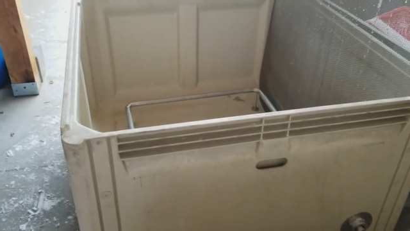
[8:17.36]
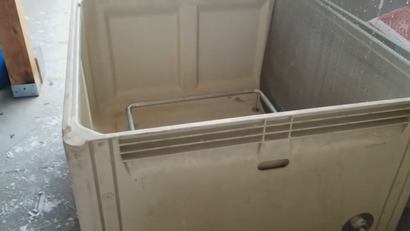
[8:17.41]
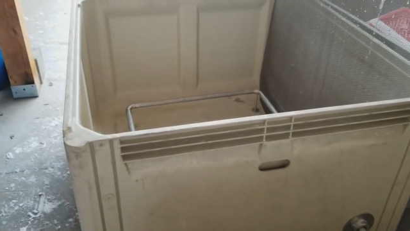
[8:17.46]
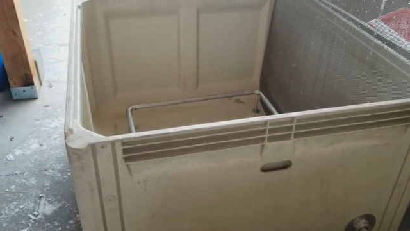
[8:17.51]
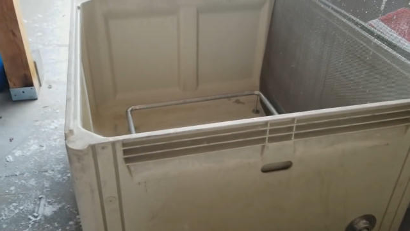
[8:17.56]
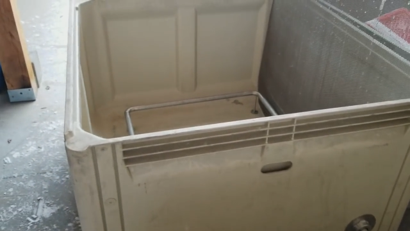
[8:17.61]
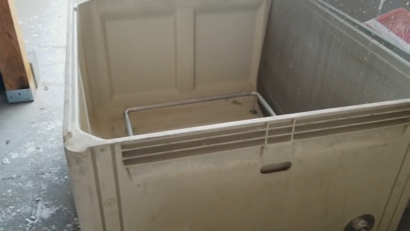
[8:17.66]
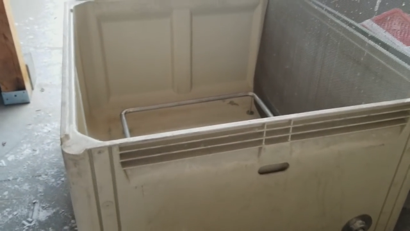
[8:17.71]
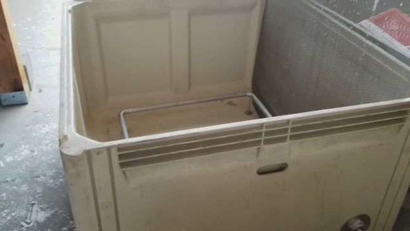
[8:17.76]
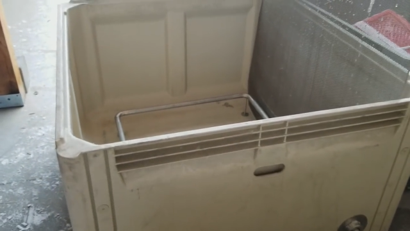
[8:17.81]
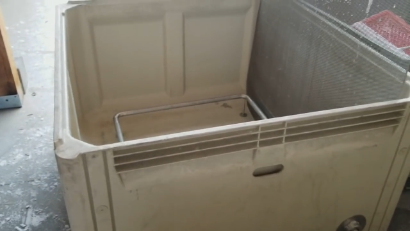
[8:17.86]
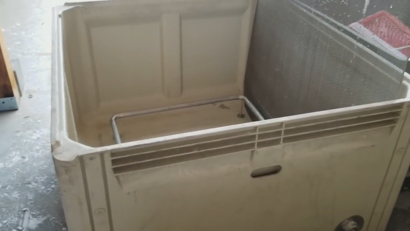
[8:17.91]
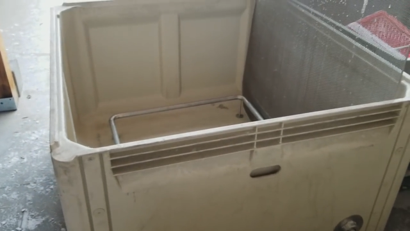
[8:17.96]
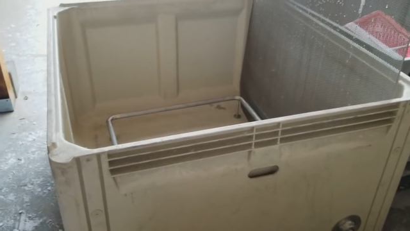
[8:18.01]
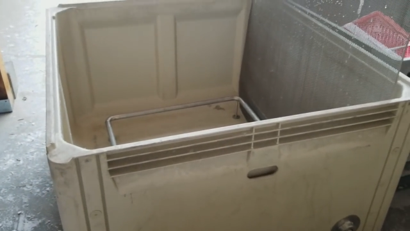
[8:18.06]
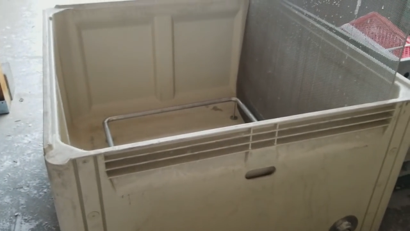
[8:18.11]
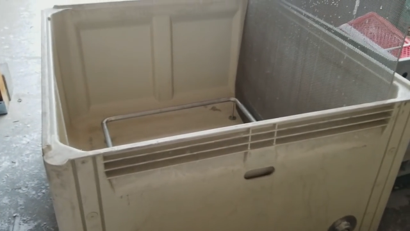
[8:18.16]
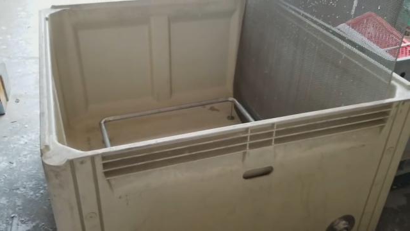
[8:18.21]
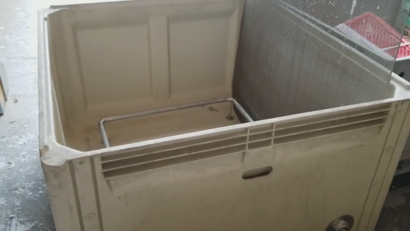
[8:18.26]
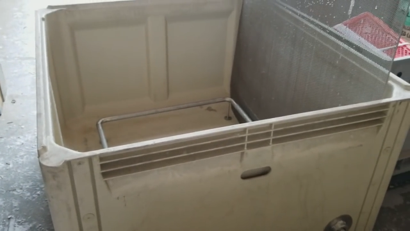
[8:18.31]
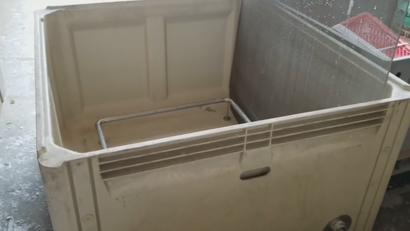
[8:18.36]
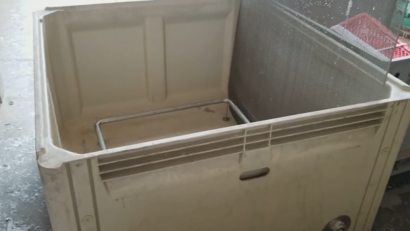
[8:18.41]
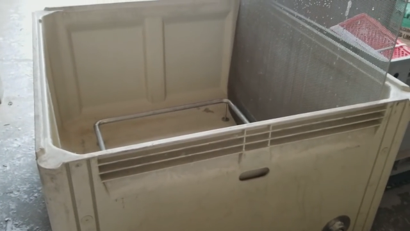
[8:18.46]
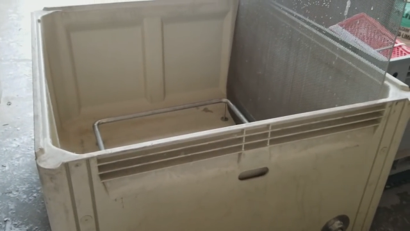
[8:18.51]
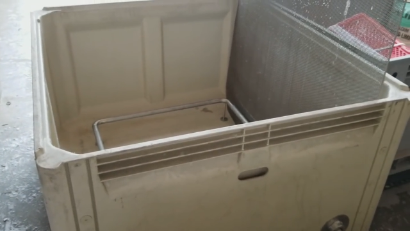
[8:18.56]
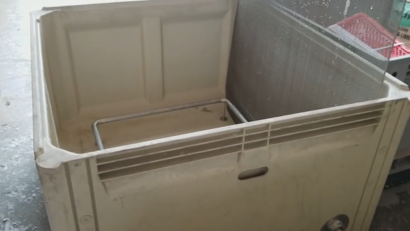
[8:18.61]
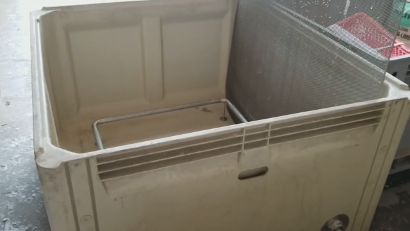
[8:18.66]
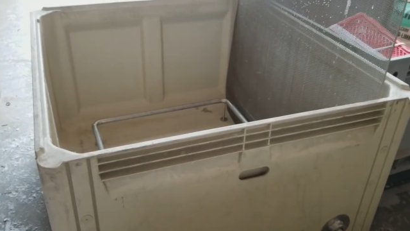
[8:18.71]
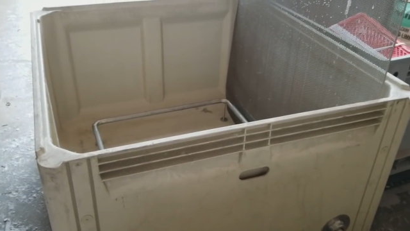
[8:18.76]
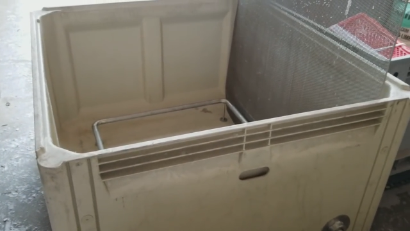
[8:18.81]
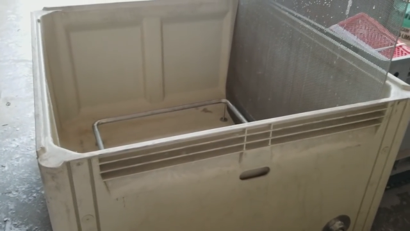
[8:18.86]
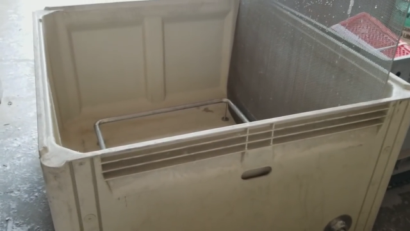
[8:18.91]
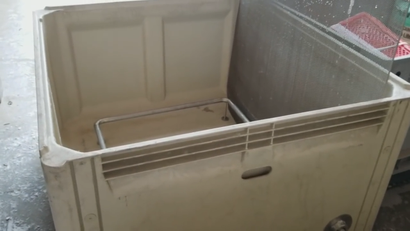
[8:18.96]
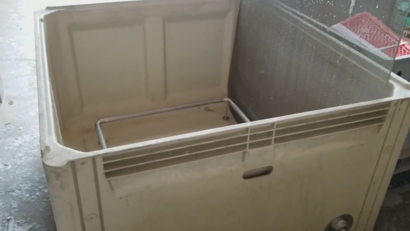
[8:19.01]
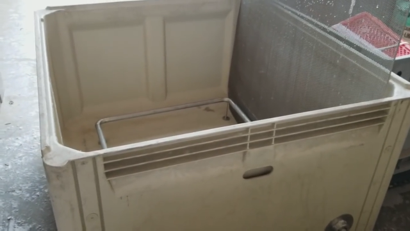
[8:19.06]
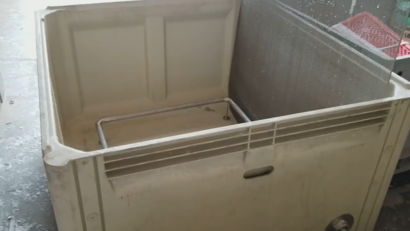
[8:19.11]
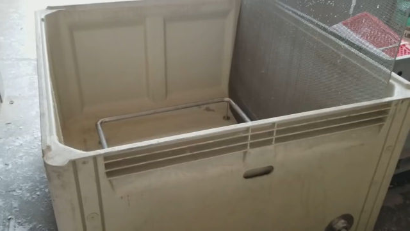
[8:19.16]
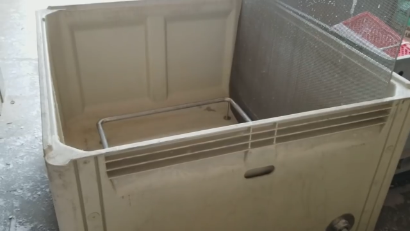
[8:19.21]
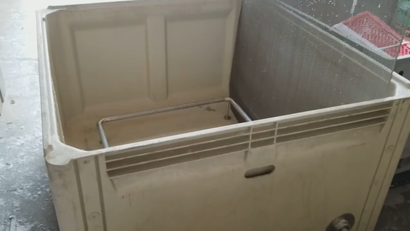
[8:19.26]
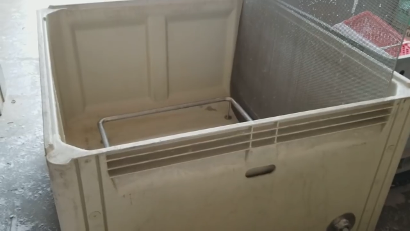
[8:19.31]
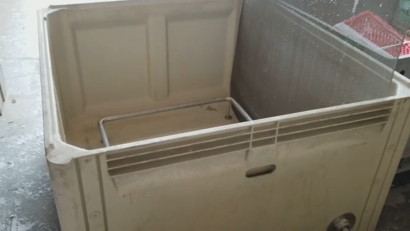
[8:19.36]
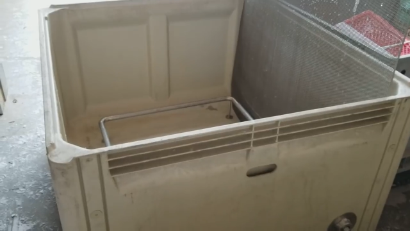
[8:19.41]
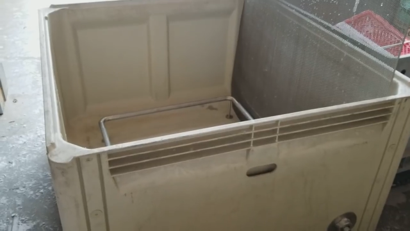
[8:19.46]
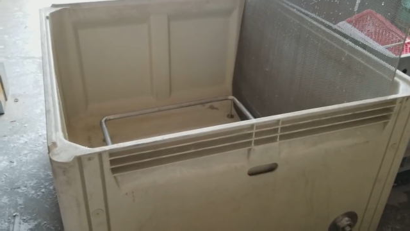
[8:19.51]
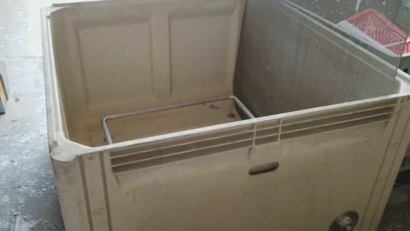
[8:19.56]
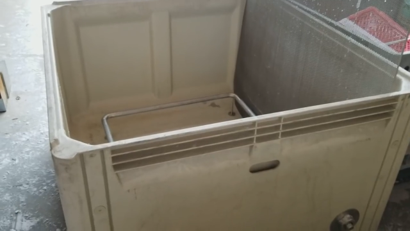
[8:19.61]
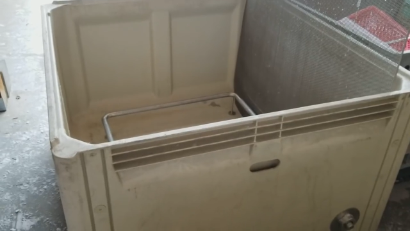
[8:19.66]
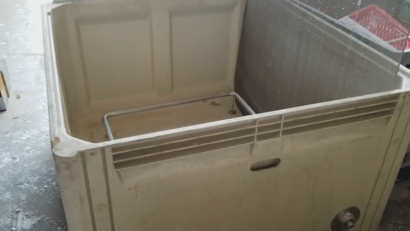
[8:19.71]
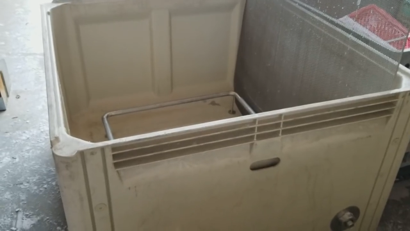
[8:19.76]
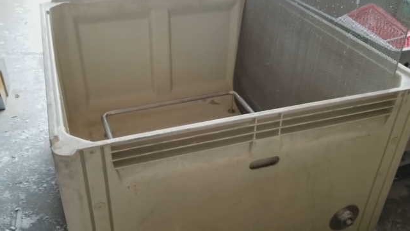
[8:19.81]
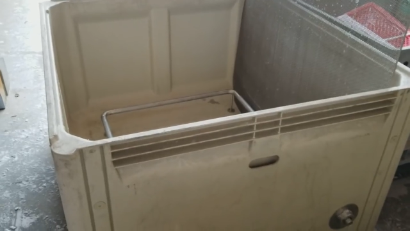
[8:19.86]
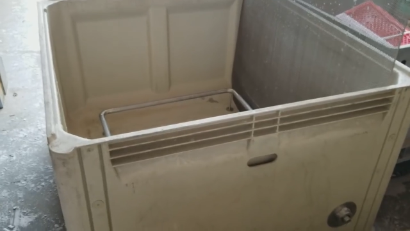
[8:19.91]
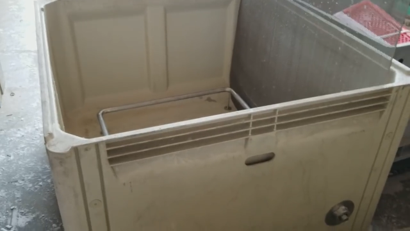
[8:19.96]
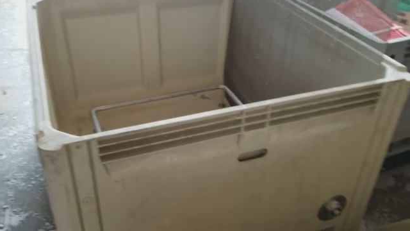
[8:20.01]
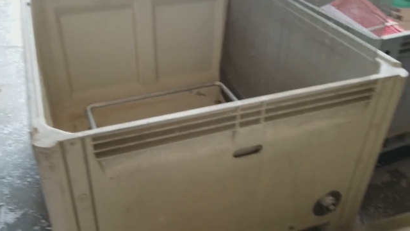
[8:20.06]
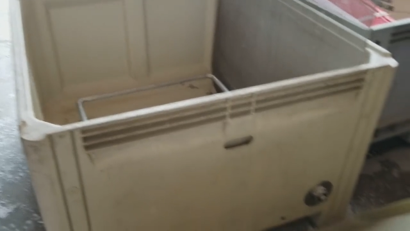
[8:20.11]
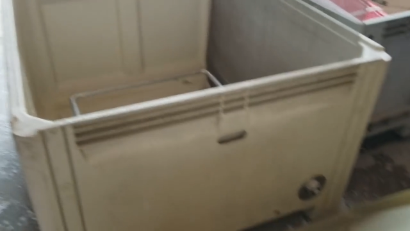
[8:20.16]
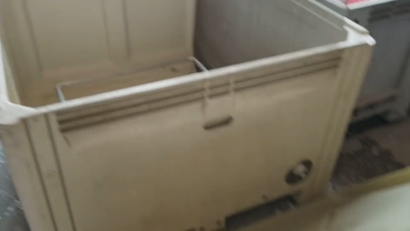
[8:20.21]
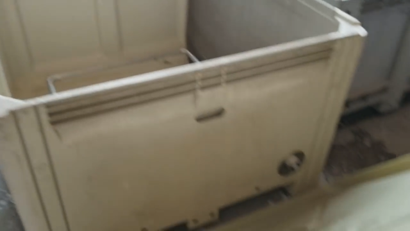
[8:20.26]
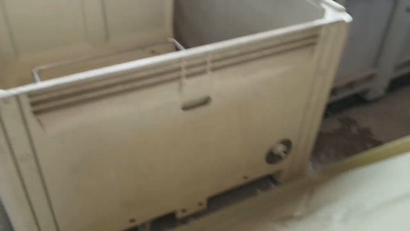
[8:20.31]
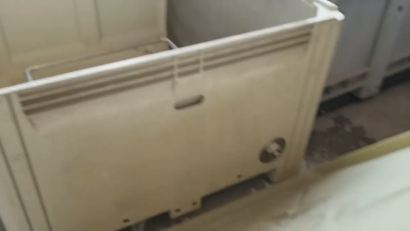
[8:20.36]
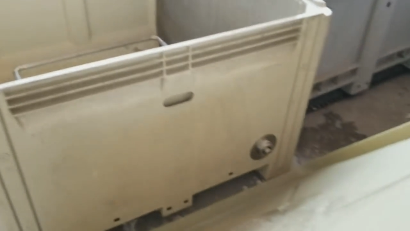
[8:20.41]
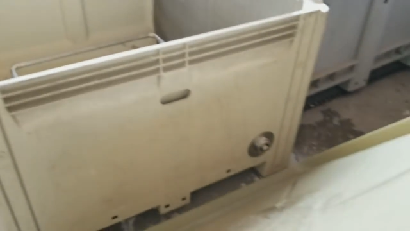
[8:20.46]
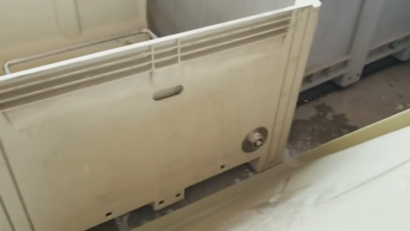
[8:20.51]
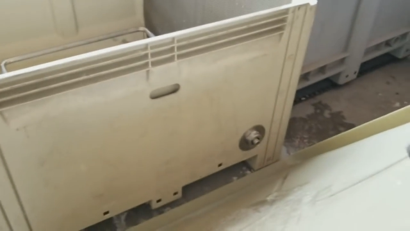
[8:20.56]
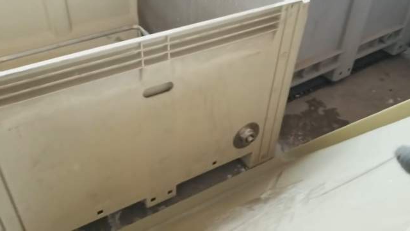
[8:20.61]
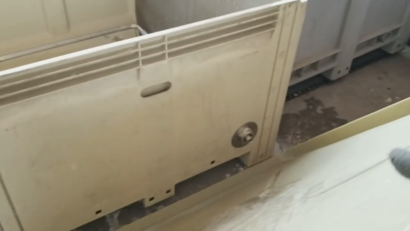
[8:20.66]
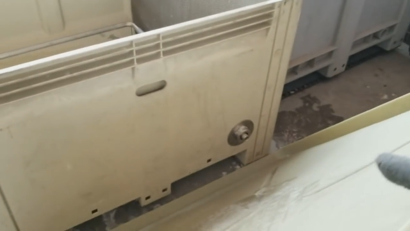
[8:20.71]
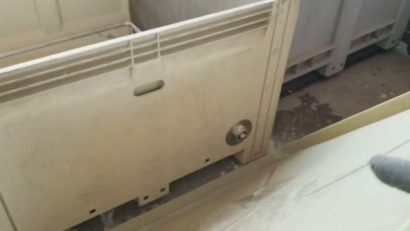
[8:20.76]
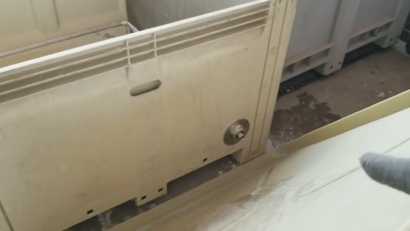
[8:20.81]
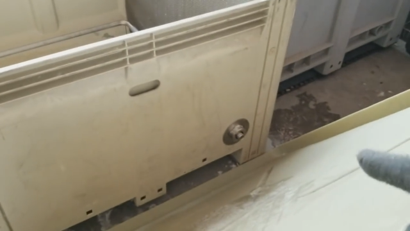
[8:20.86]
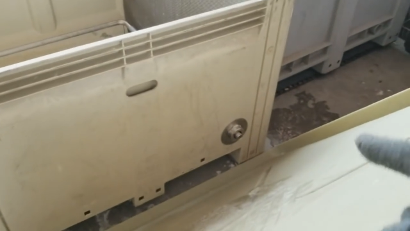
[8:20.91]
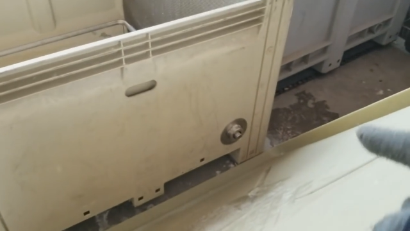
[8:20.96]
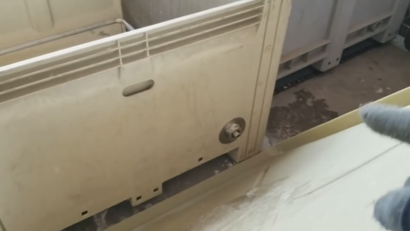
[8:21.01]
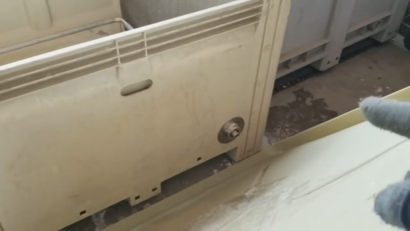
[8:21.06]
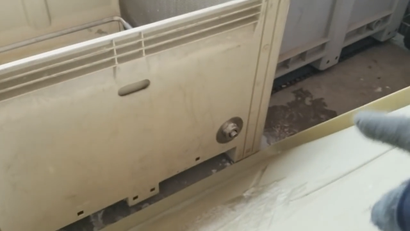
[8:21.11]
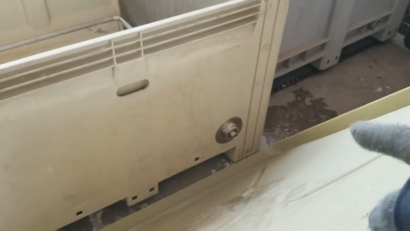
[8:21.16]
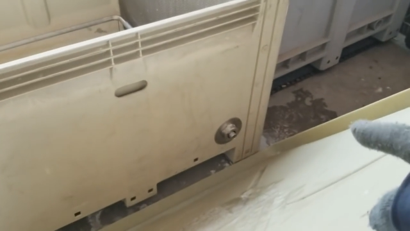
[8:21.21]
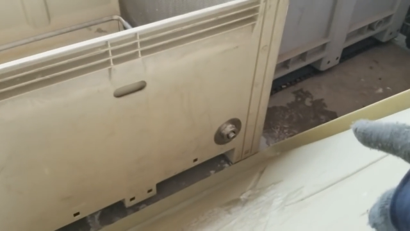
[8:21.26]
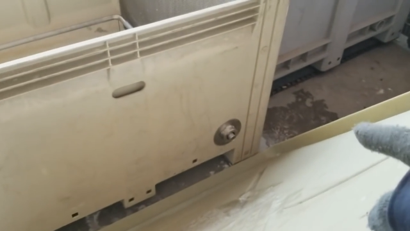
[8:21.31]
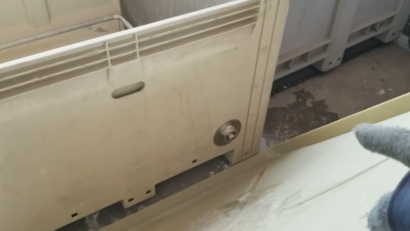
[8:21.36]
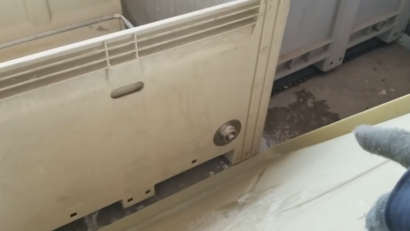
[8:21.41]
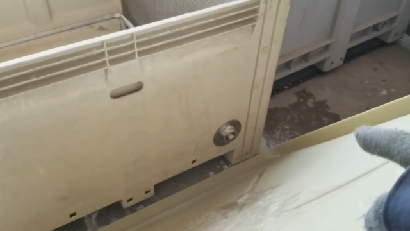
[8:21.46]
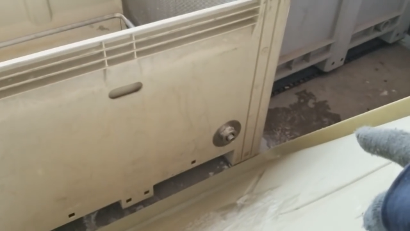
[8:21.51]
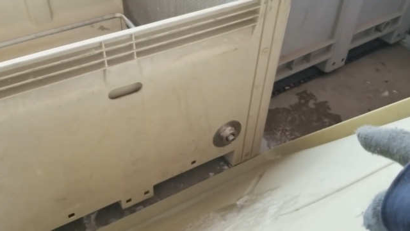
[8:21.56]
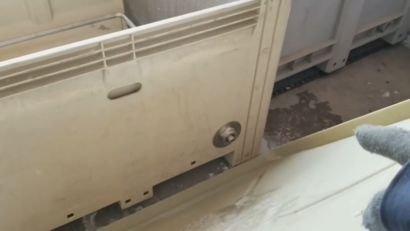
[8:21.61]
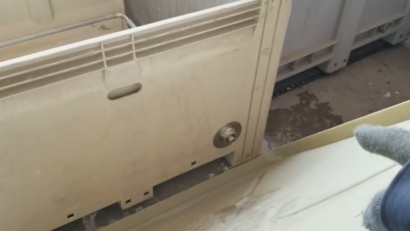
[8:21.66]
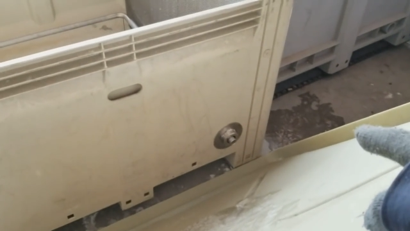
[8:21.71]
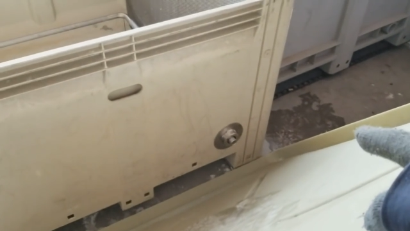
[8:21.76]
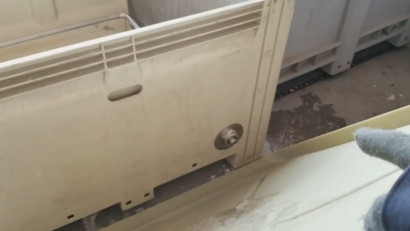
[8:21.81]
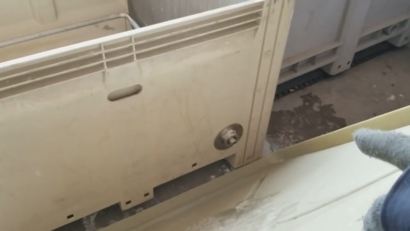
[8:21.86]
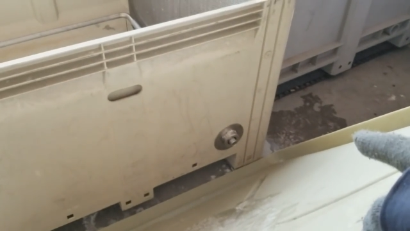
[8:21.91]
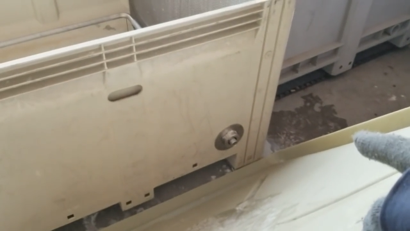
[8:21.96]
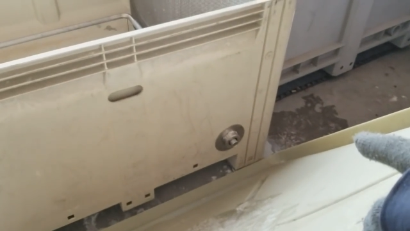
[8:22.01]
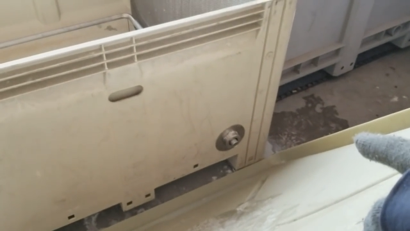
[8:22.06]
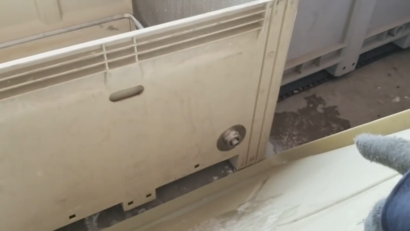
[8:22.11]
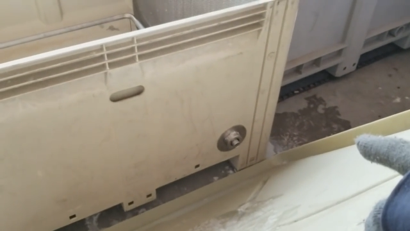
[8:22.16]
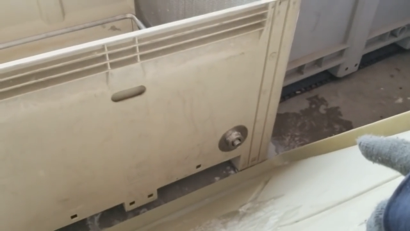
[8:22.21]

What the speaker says: (no speaker visible)